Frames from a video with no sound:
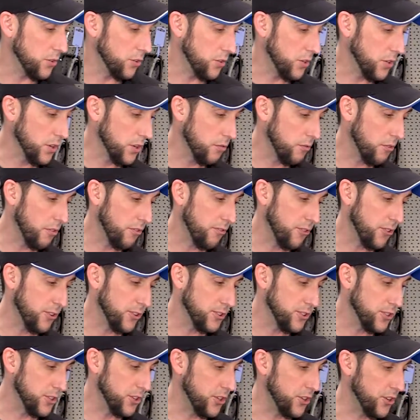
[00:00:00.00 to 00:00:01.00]
you could
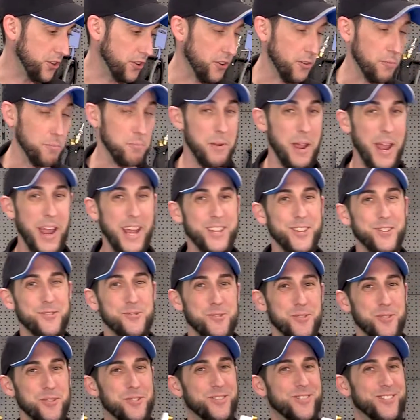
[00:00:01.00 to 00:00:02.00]
refer to your
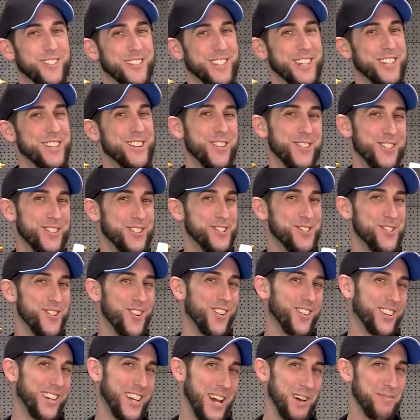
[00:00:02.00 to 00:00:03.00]
manual, which I know that you
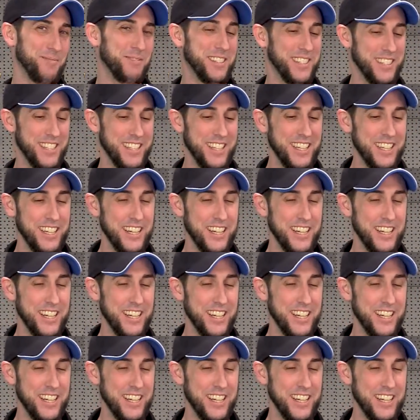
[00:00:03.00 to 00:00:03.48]
all kept.